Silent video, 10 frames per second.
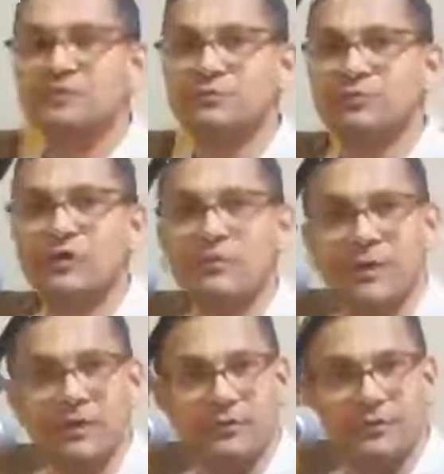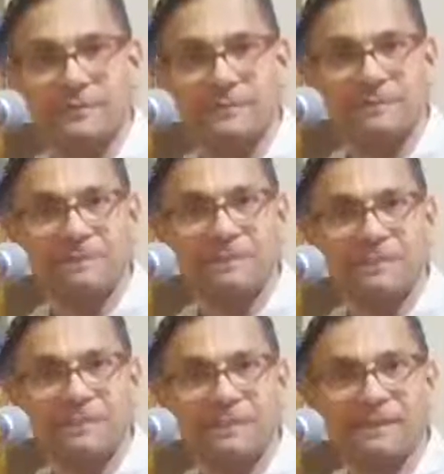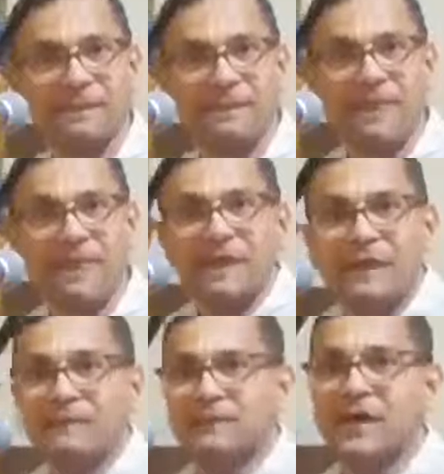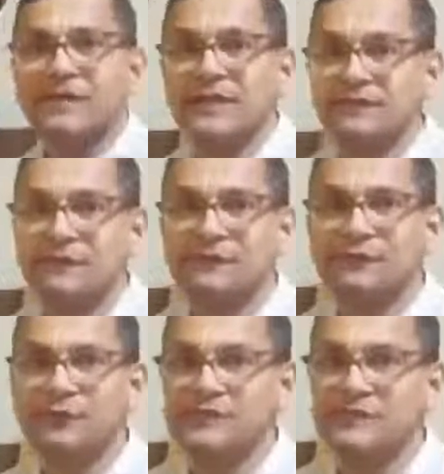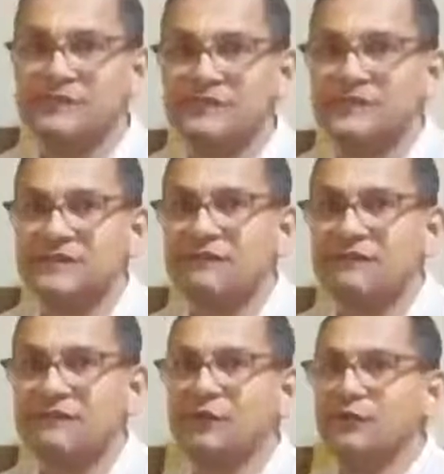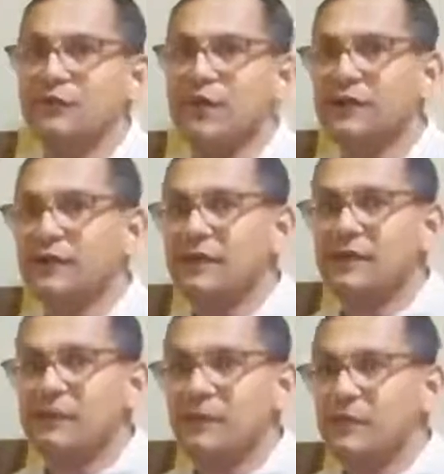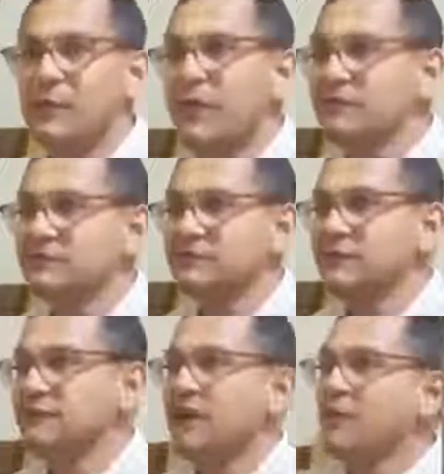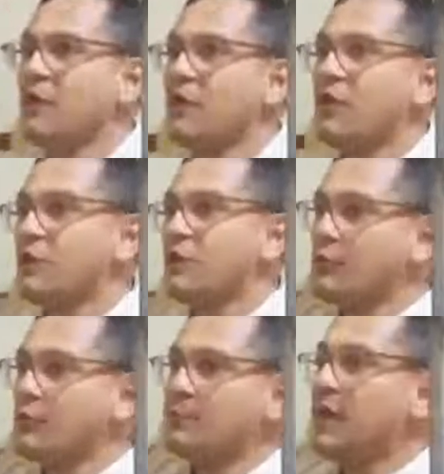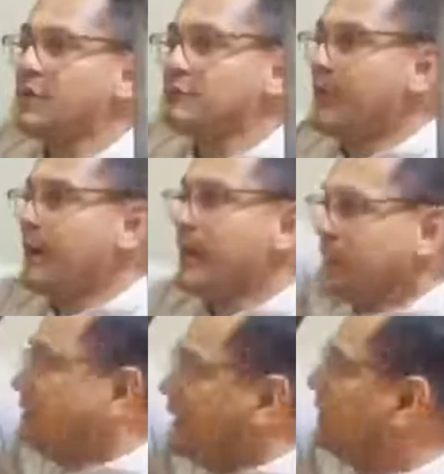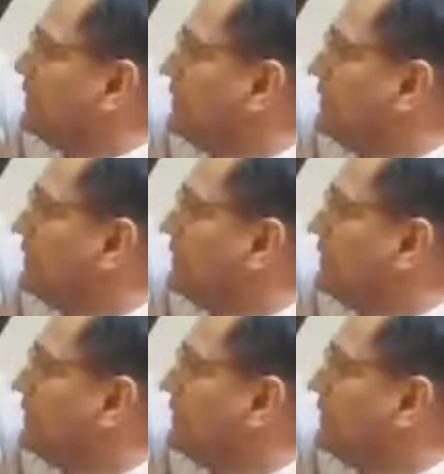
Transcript: spoon in our mouth. Right? Not like the devotees in the 60s, 70s, they're like, Mother Mati's living out of a cardboard box while pregnant in London,